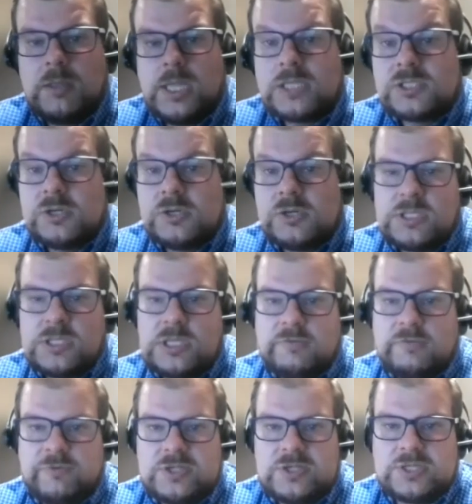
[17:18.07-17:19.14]
It's good that
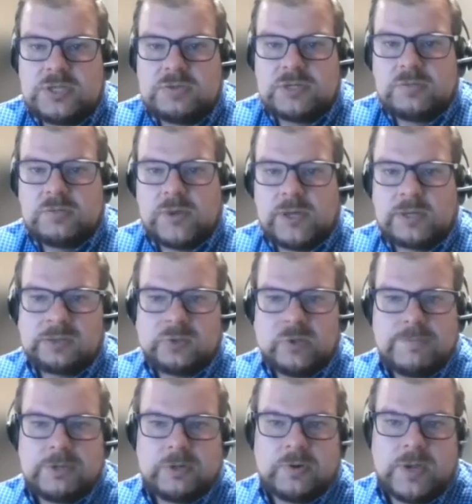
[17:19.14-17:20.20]
you've reached out to the Waterloo
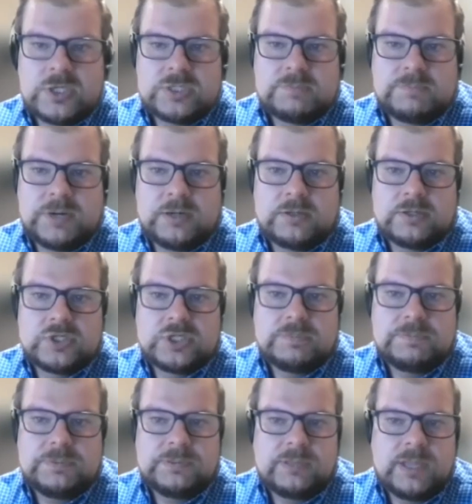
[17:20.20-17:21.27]
Immigration
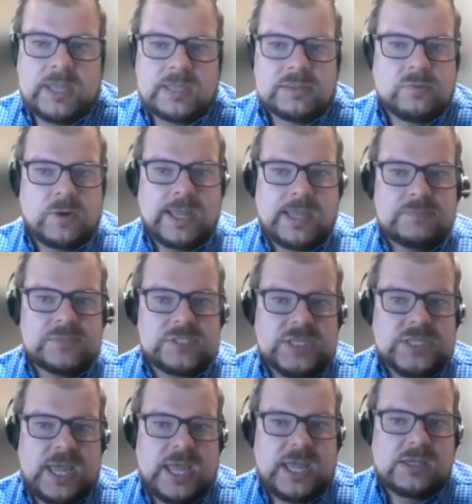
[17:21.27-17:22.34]
Partnership and the
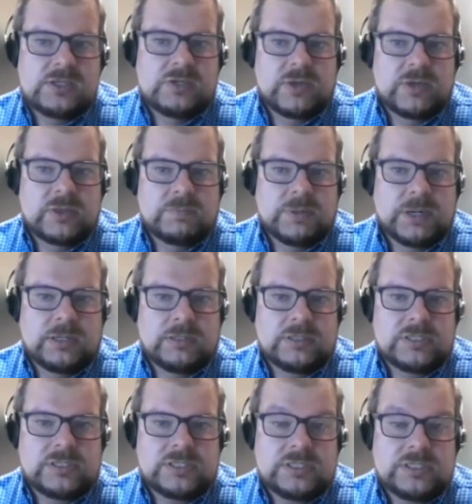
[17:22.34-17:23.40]
Ymca and your other
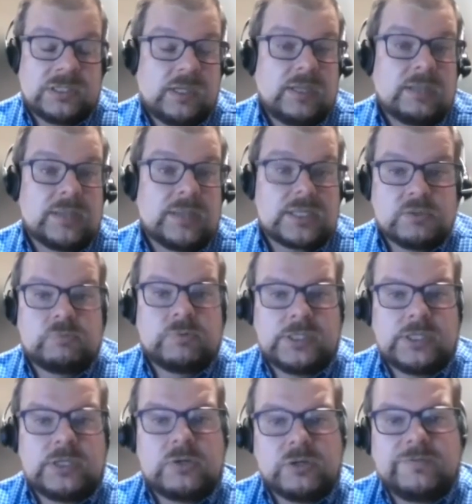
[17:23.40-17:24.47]
partners. That's a
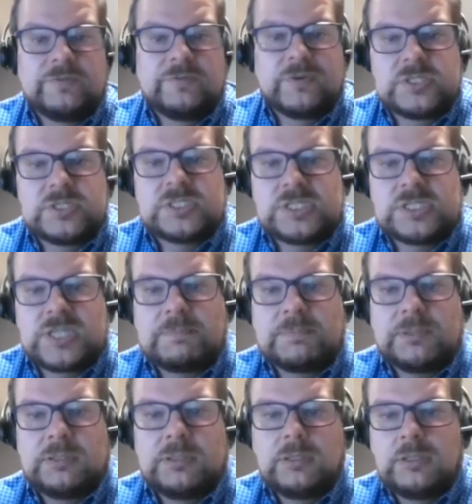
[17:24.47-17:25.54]
really good first step.
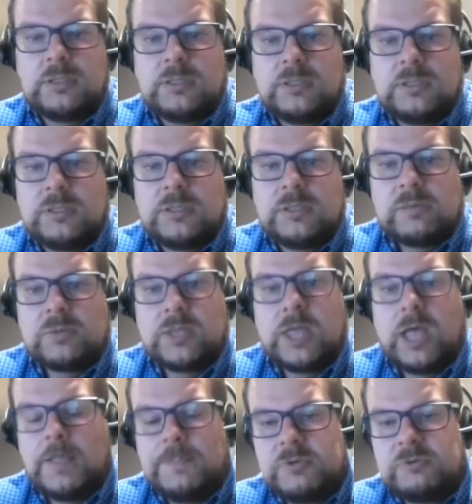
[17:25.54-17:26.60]
They will
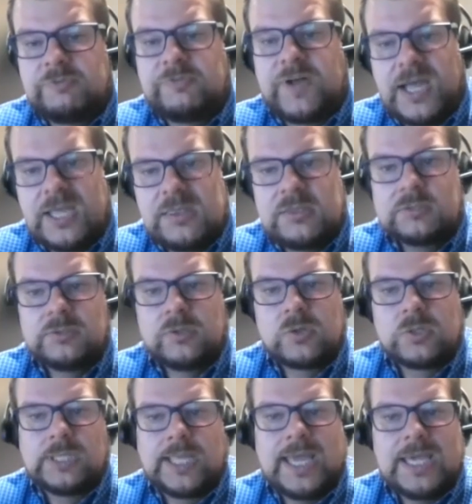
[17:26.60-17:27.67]
help you find the
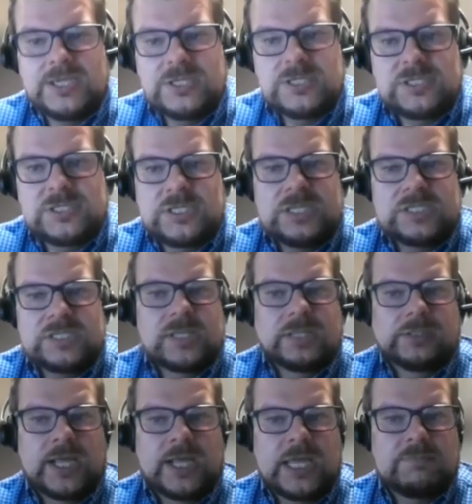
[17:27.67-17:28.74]
local agencies and
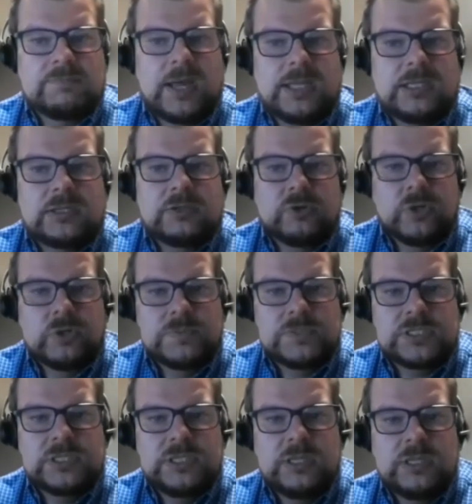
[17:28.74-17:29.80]
the like-minded
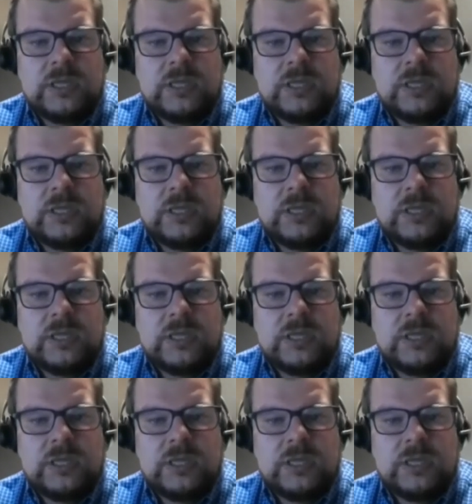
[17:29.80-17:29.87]
groups